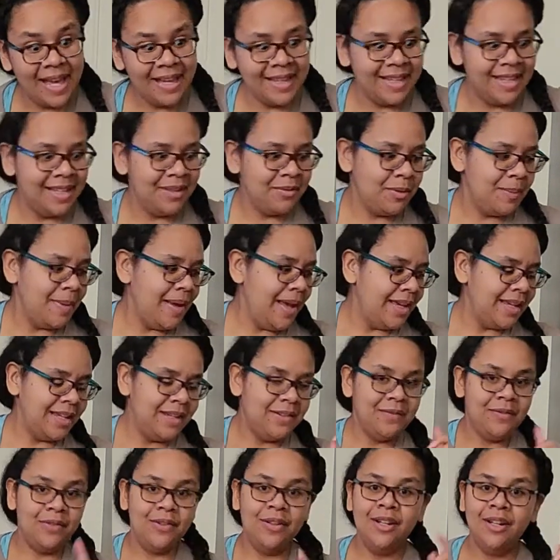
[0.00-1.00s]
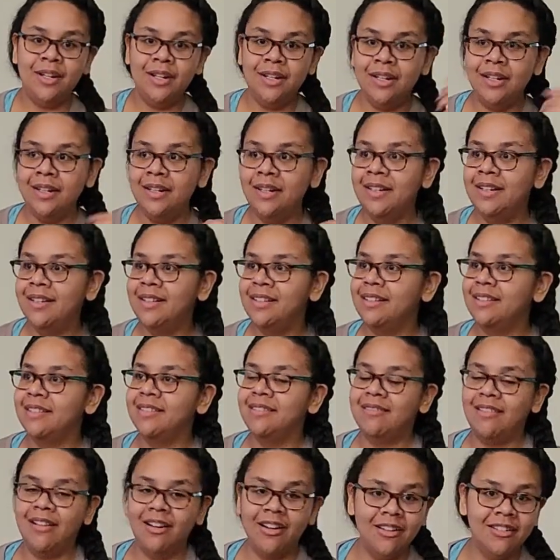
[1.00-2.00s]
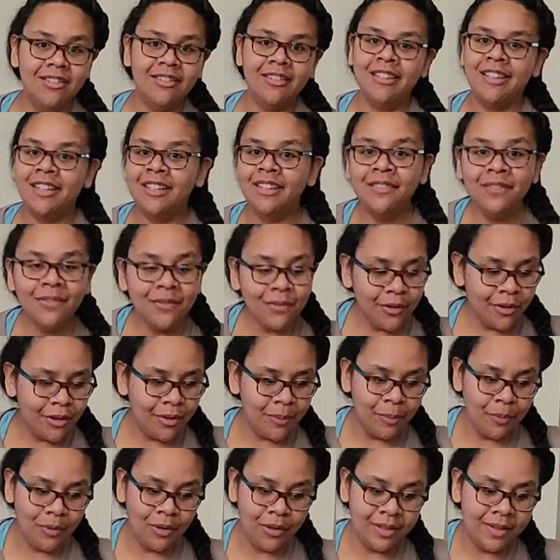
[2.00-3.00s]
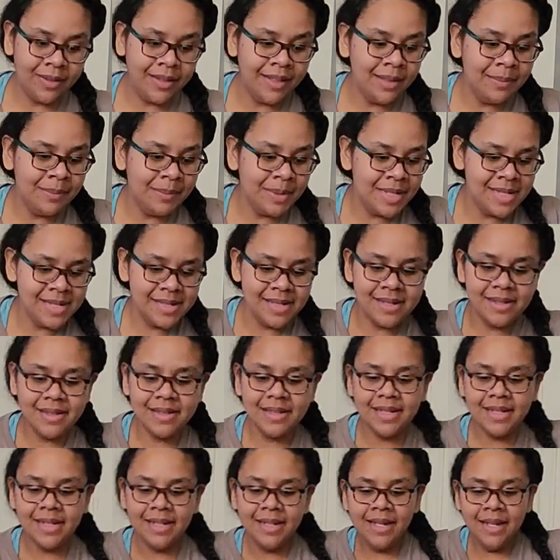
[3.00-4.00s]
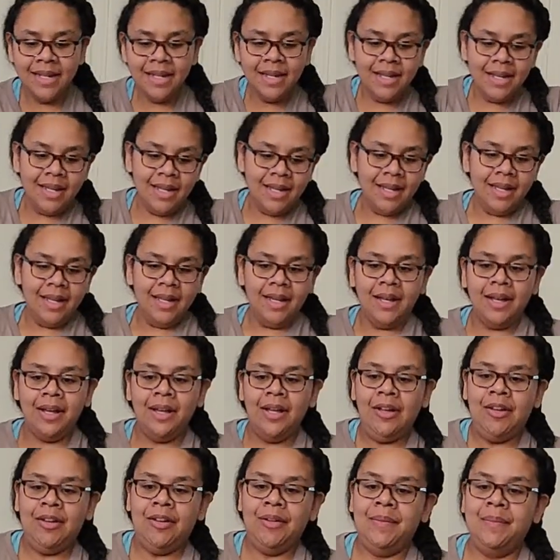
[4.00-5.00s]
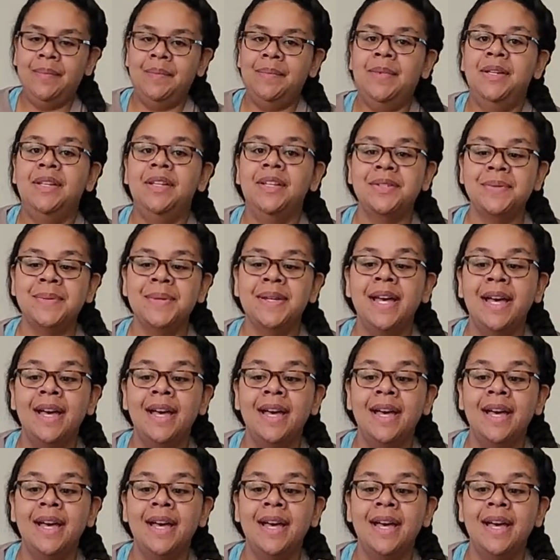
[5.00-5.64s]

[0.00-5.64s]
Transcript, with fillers: packing. We're packing for our leave for Portland, basically. Um, because we